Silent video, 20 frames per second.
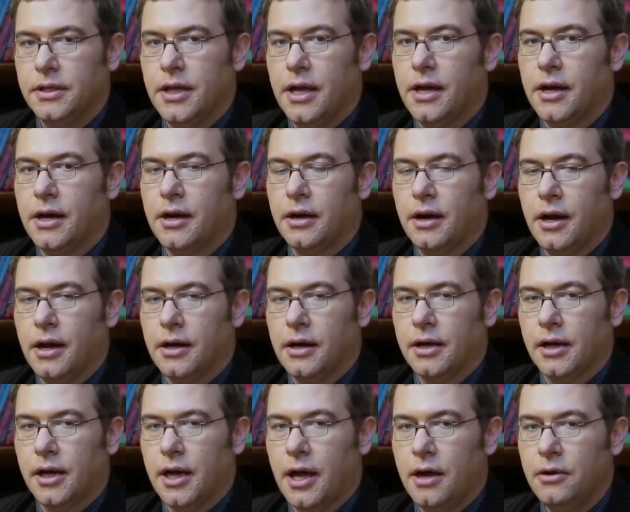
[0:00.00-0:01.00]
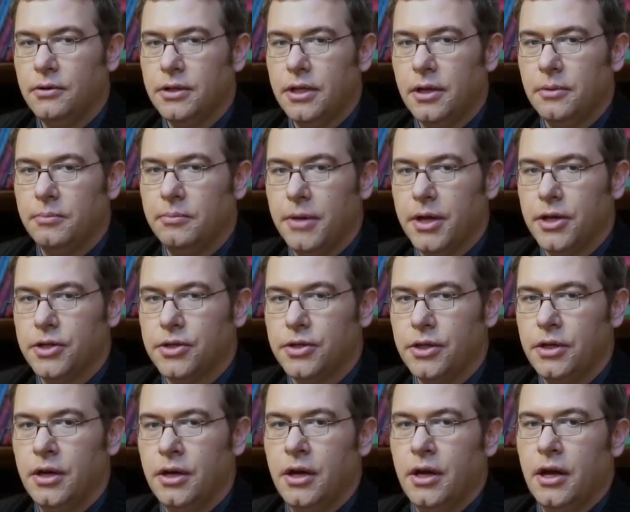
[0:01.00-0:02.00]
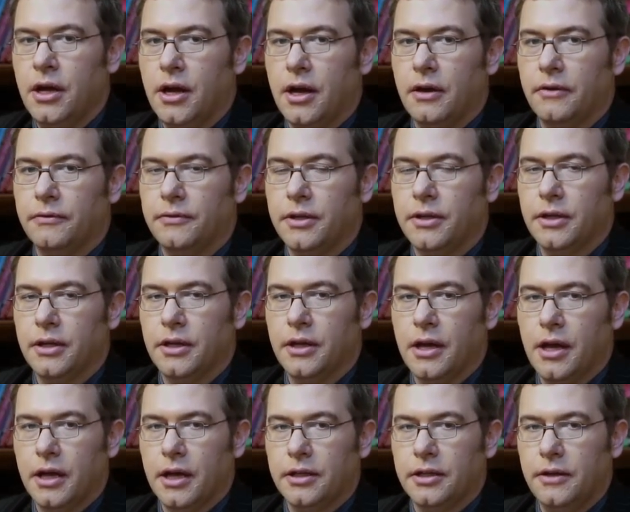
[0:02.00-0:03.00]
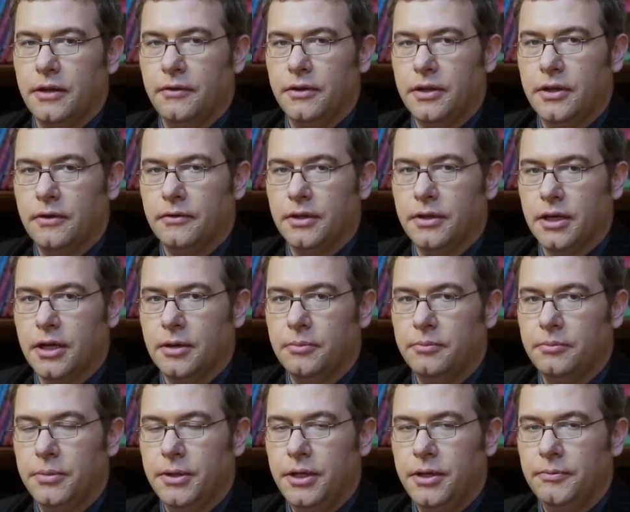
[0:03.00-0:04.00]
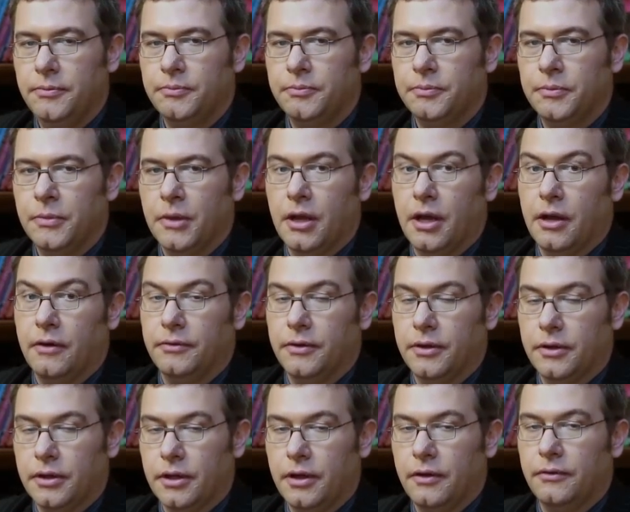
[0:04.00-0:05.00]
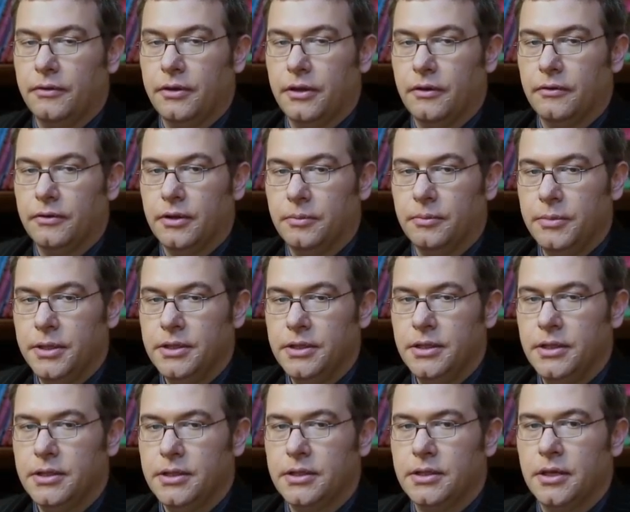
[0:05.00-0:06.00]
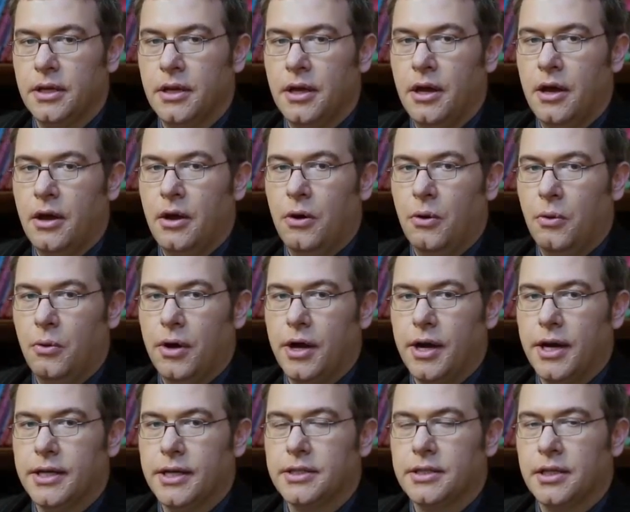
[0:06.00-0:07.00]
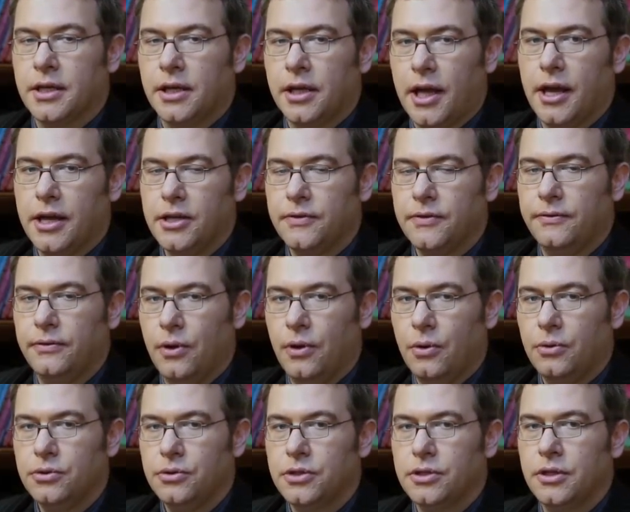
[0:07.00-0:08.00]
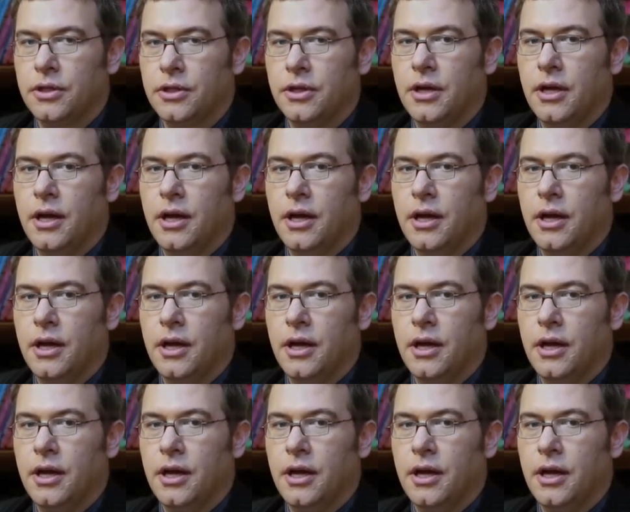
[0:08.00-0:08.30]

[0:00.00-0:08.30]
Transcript: They are an accounting measure of the activity of the company, of the activity of the business, whereas cash flows